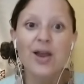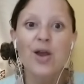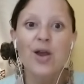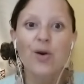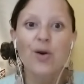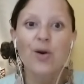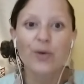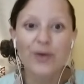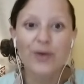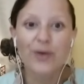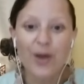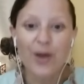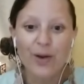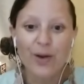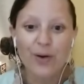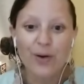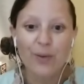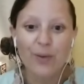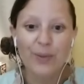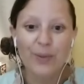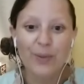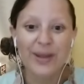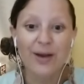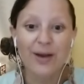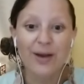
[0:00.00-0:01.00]
No,
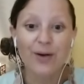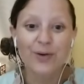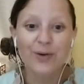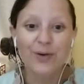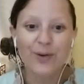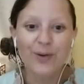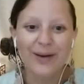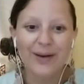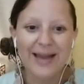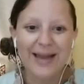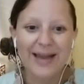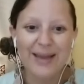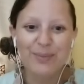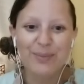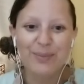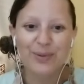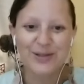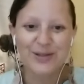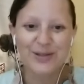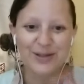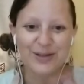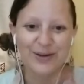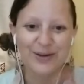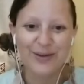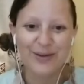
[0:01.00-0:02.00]
we are not able
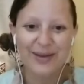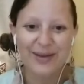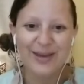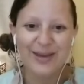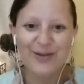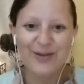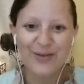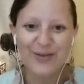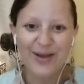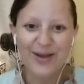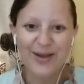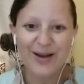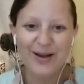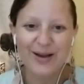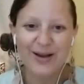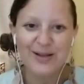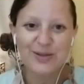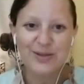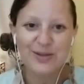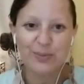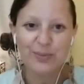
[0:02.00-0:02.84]
to, thank you for the hearts,